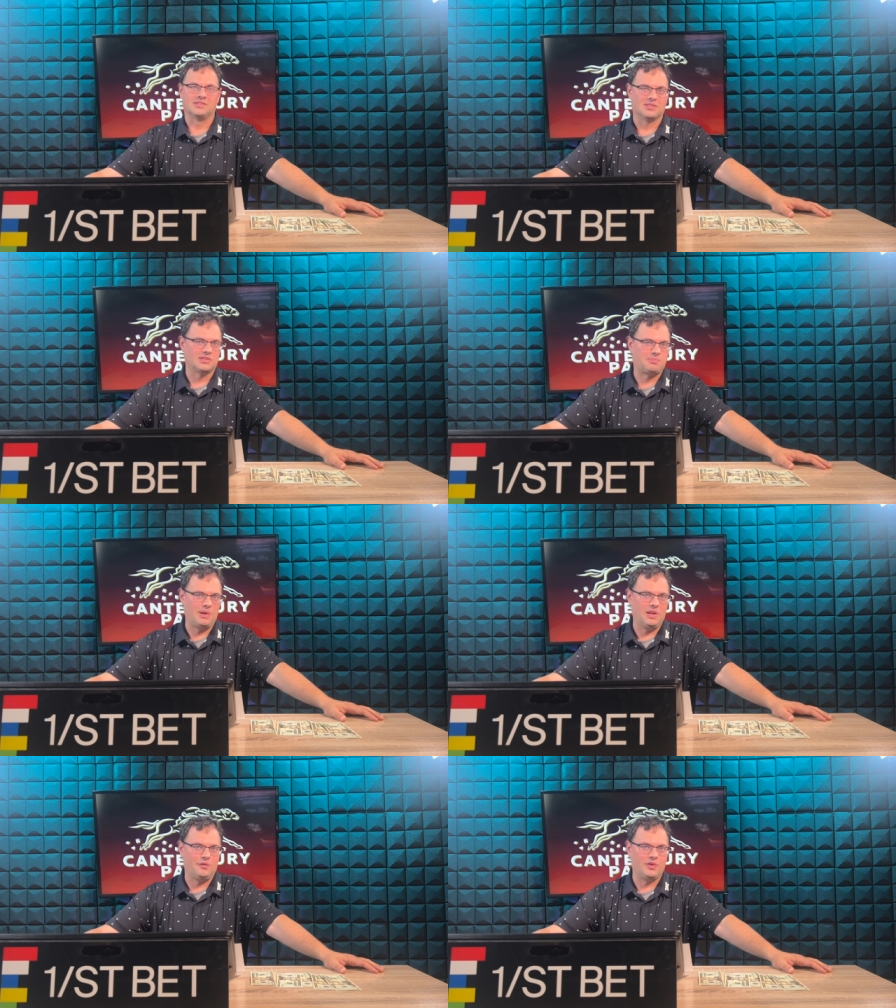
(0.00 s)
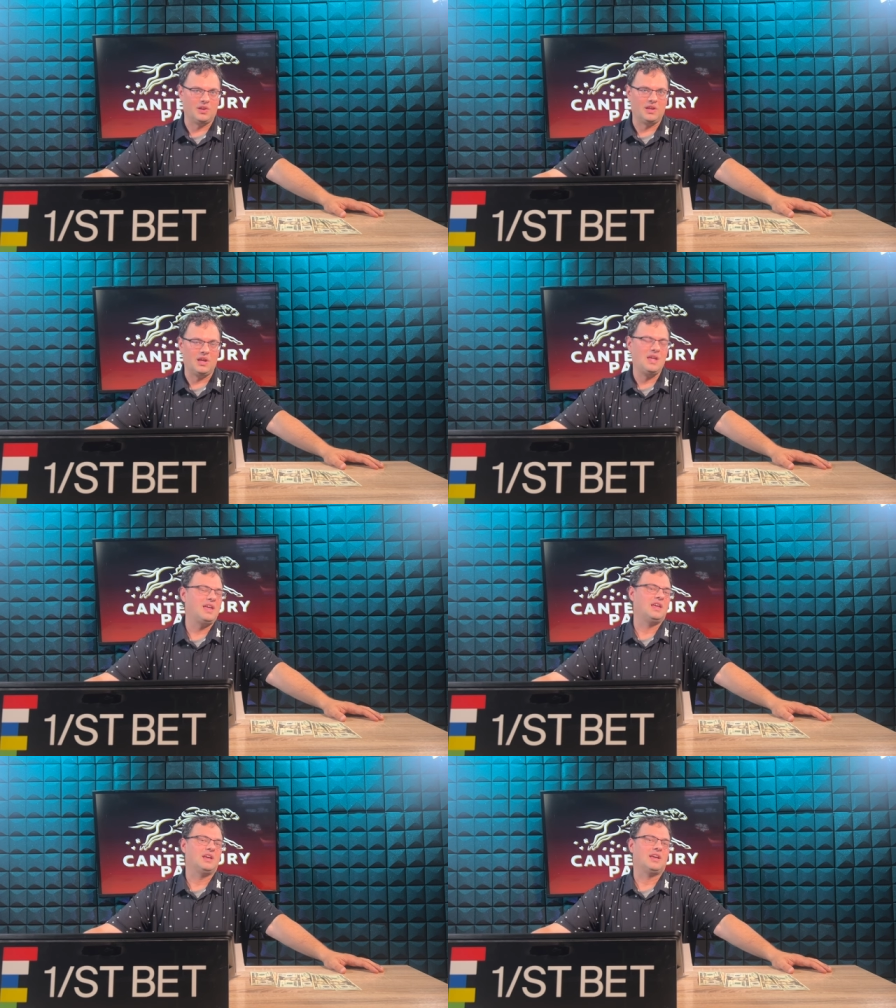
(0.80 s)
is a speedy filly,
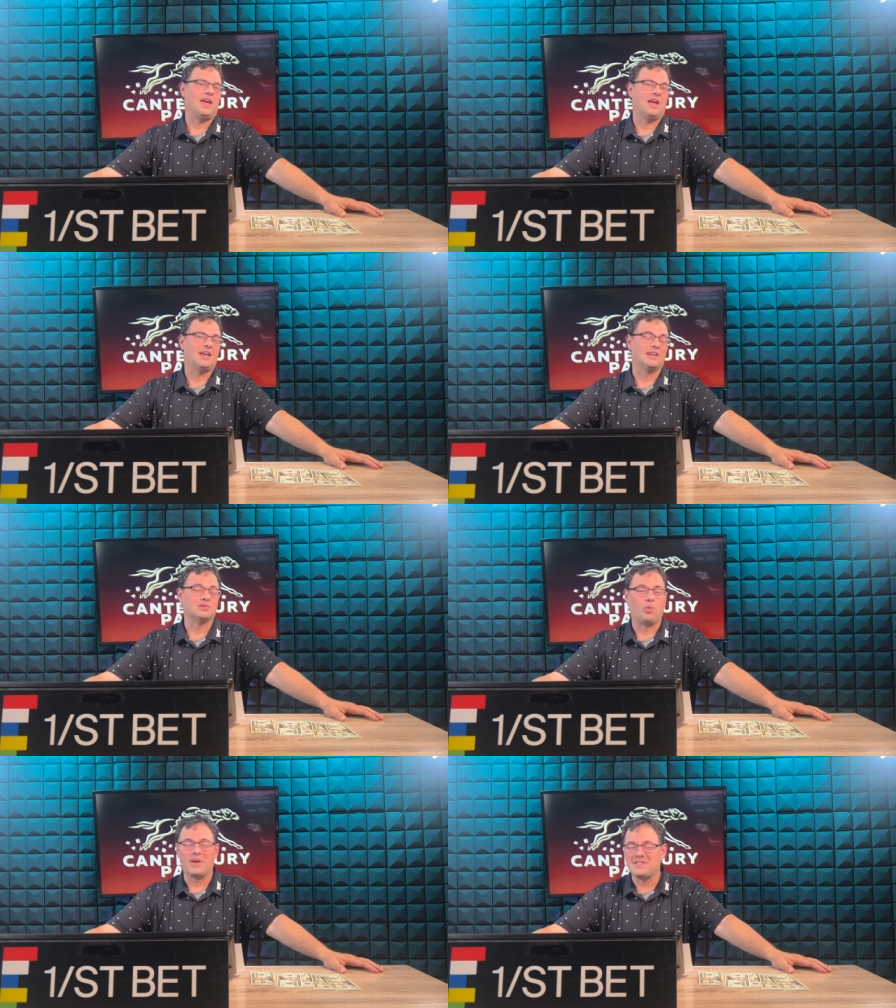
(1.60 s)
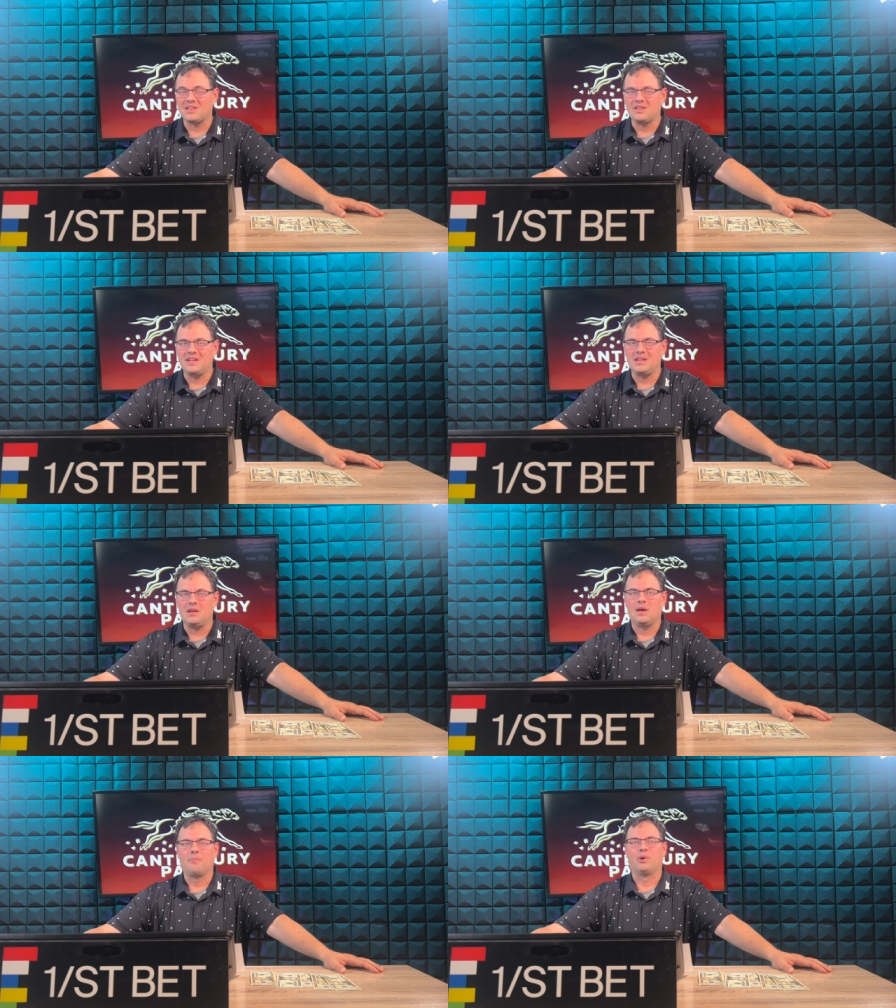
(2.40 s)
has went to the lead,
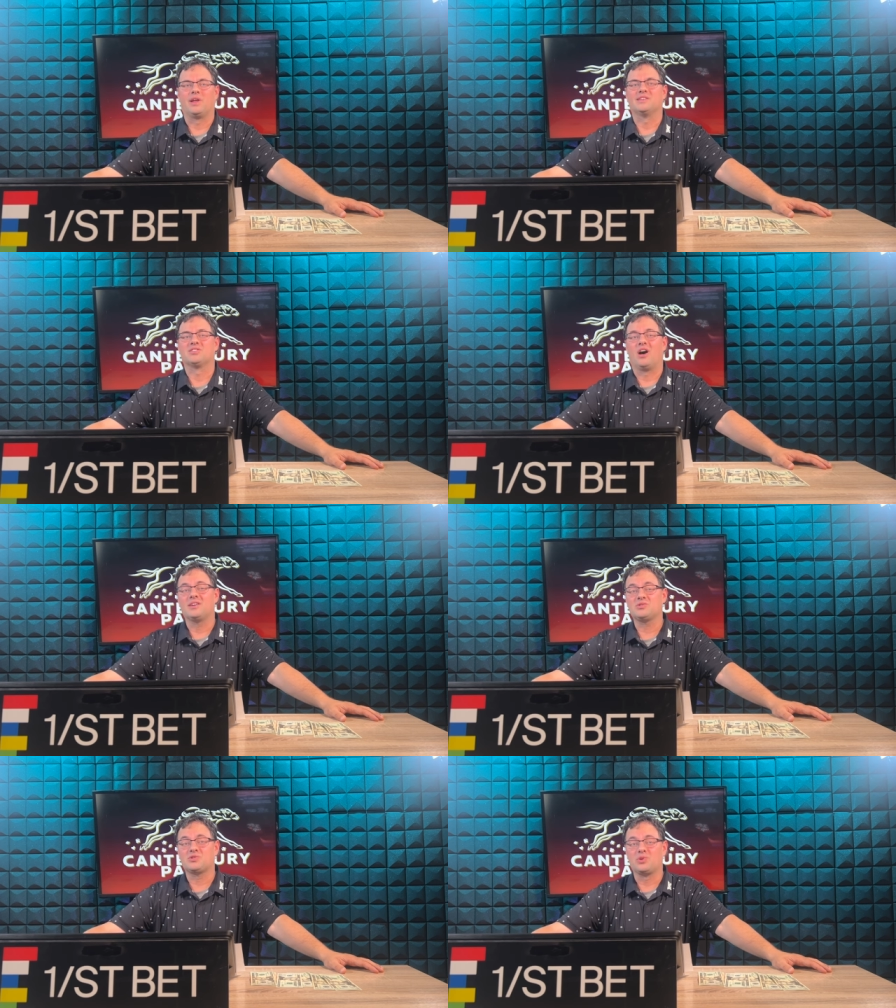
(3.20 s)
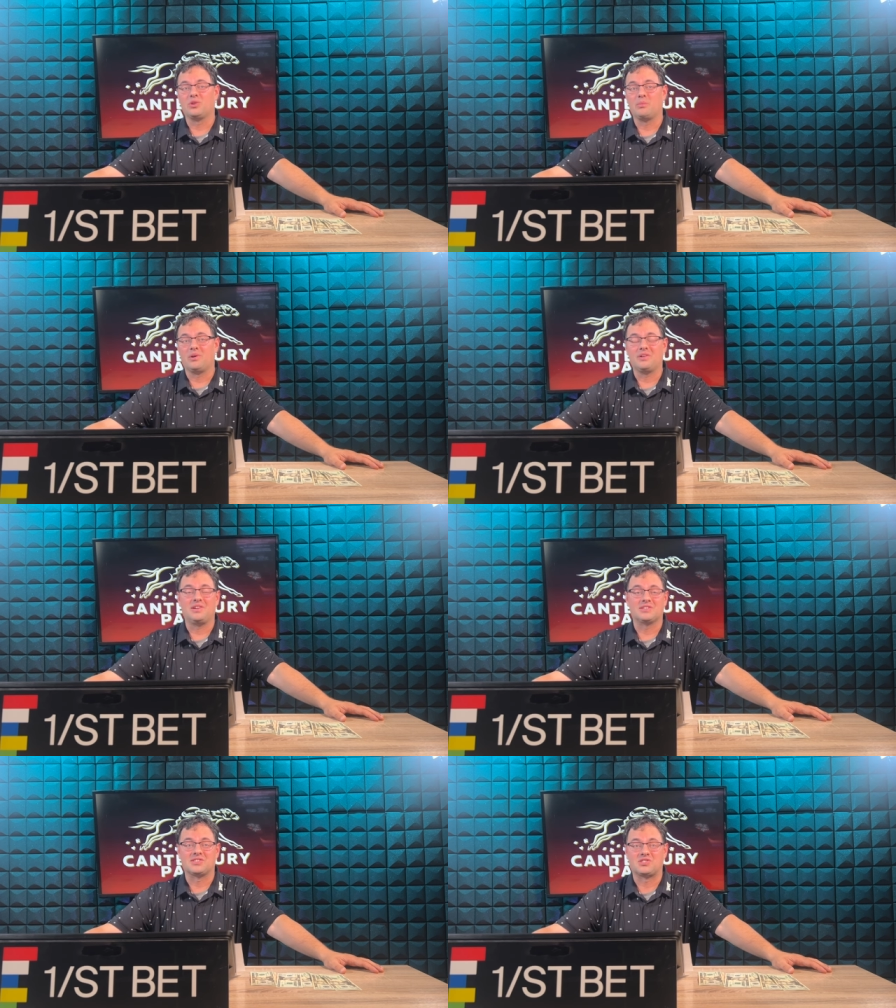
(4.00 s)
but has also shown the ability to
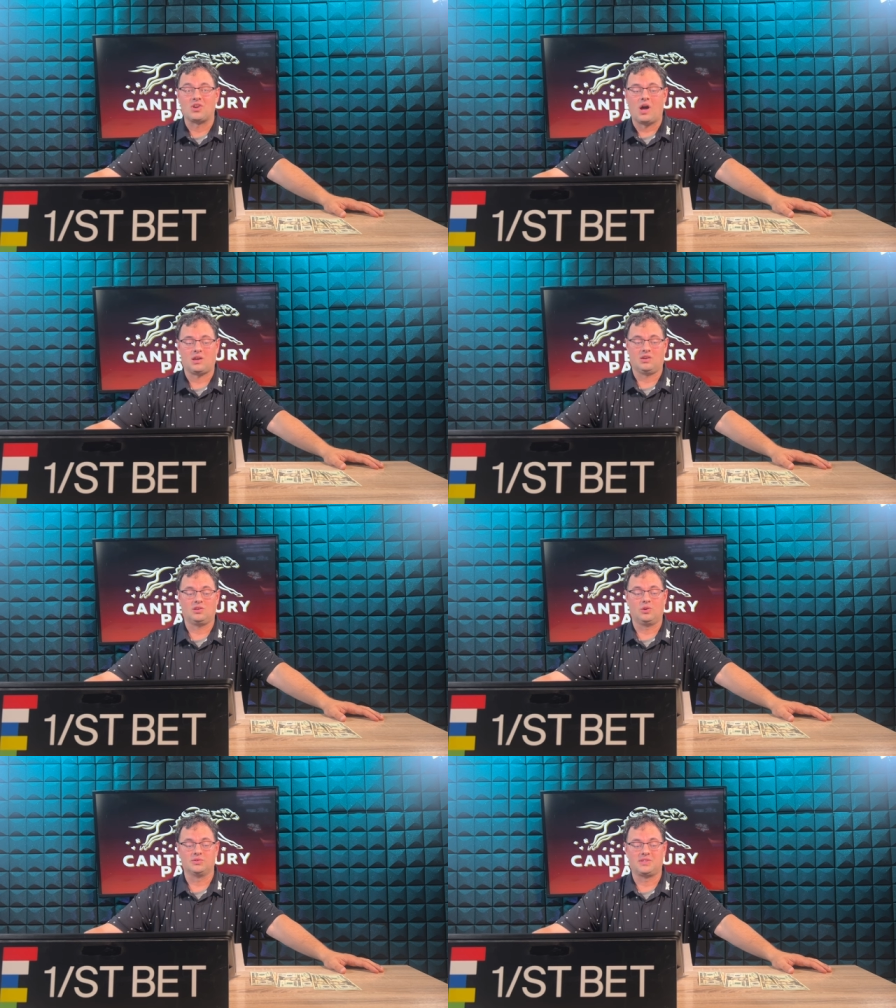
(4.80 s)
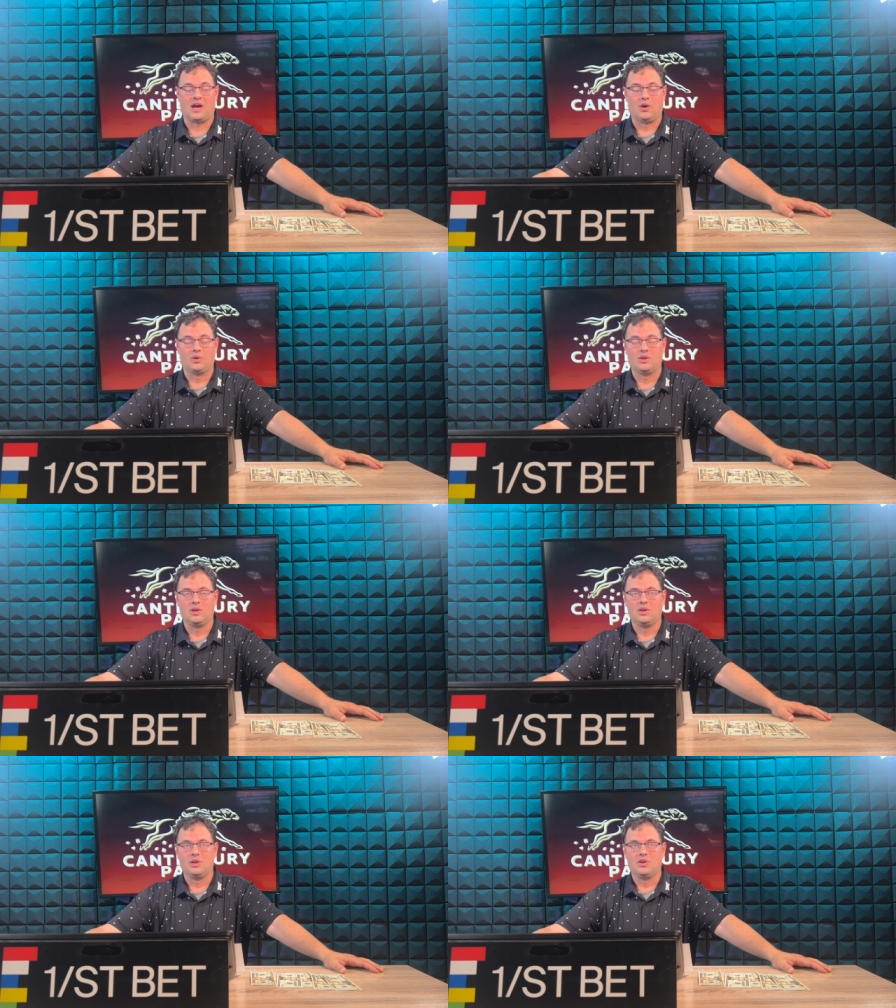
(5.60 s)
stalk and close down.
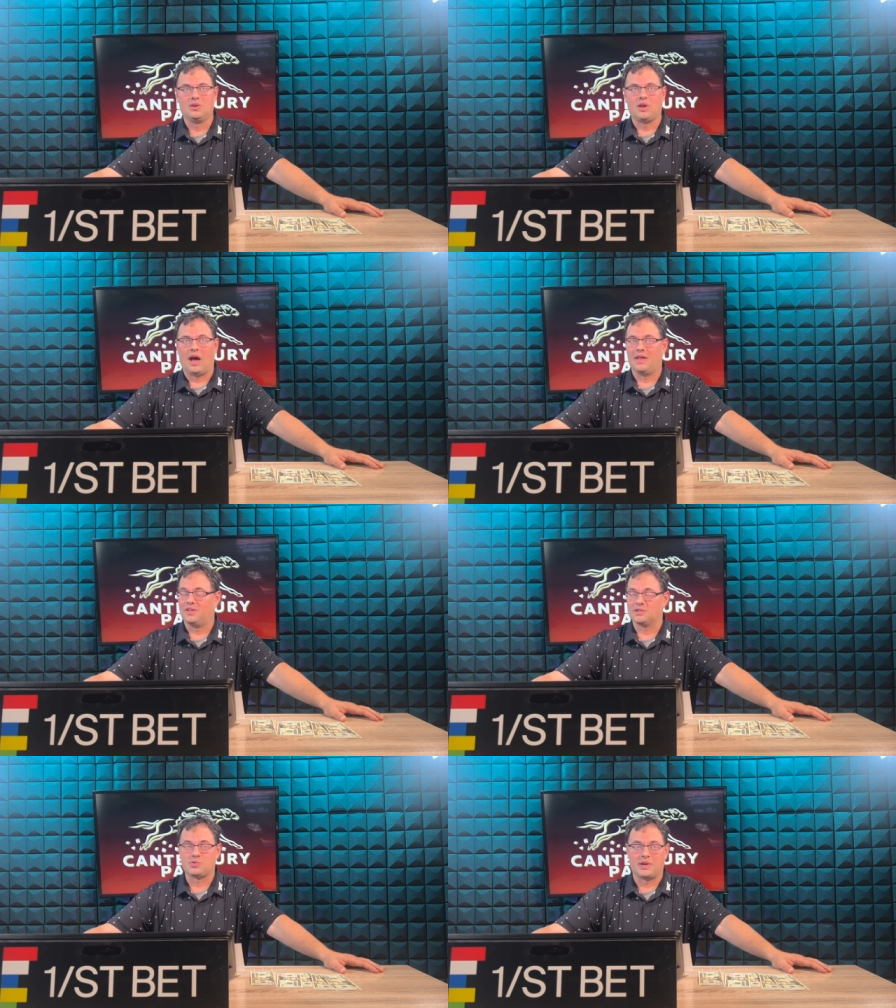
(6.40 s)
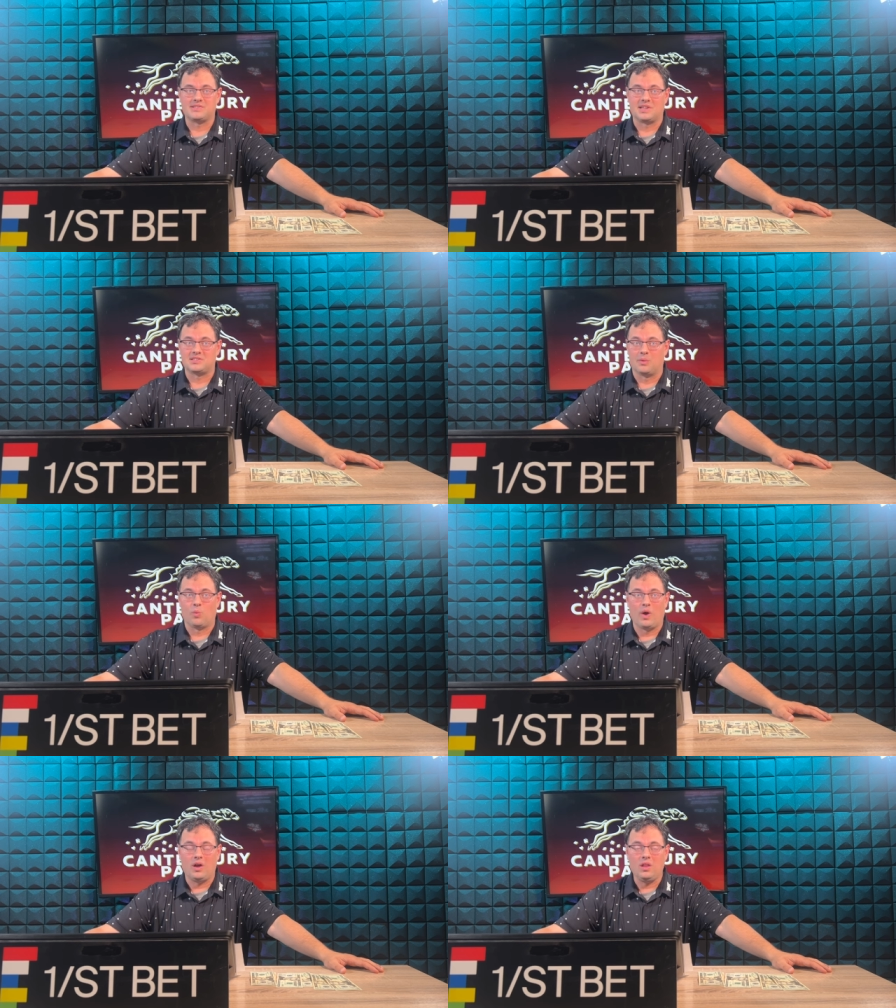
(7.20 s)
I think this race sets up
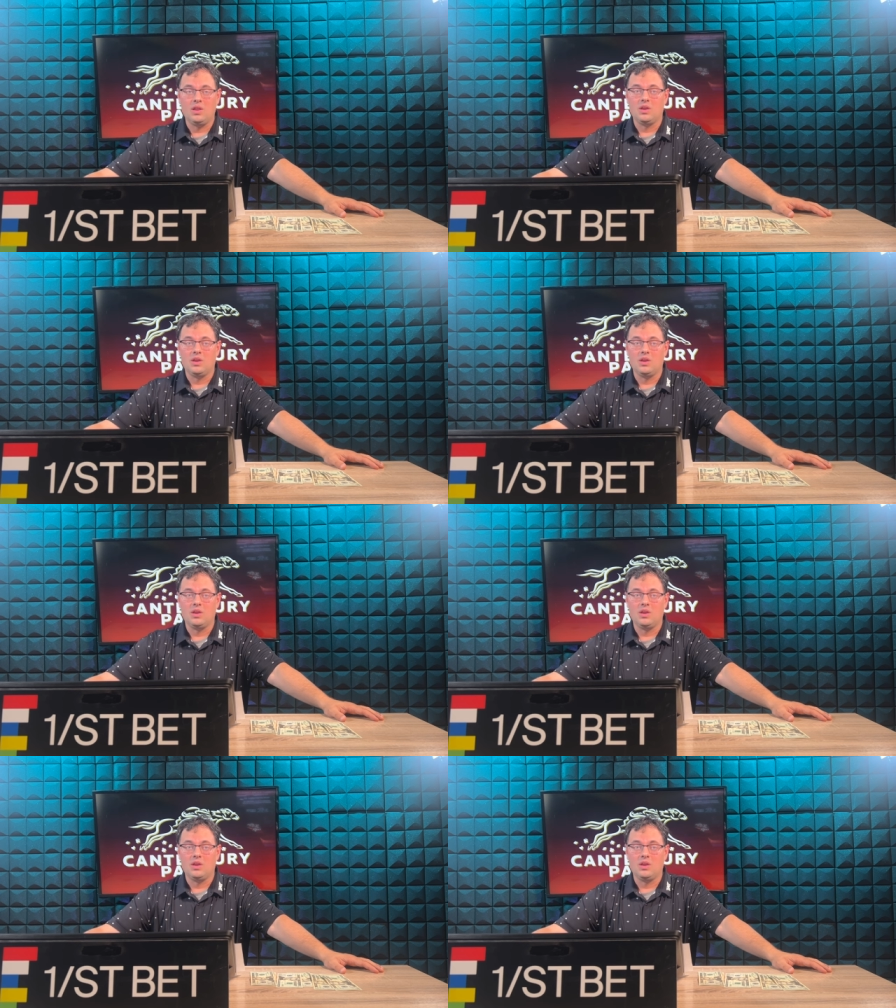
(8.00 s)
well.